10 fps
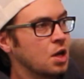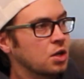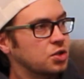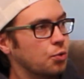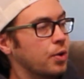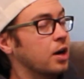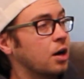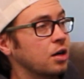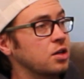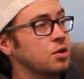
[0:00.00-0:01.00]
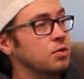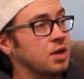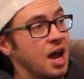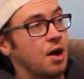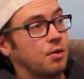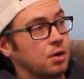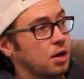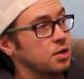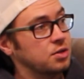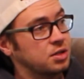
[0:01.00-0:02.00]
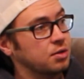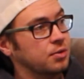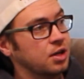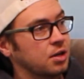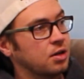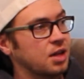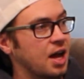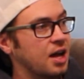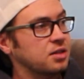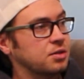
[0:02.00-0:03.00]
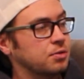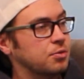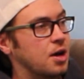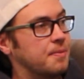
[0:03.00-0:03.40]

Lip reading: So where are you now? Are you still wearing all the hats or what?